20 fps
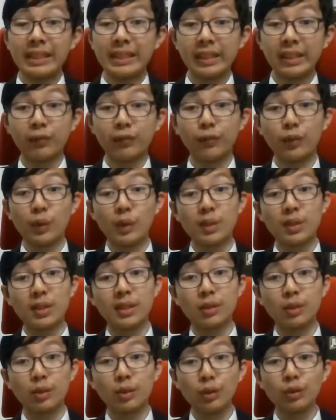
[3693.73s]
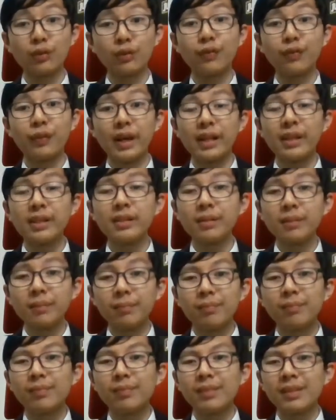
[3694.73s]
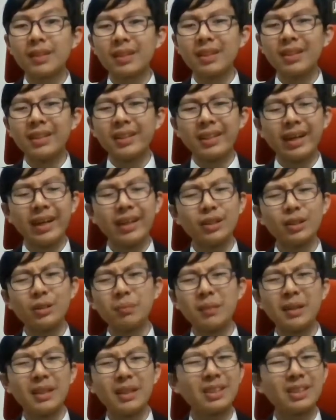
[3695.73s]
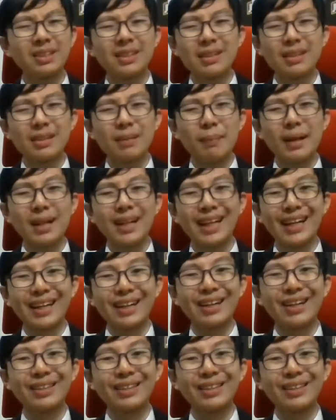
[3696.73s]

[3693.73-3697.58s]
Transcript: And if you want to get notified, and you may just hit the bell icon.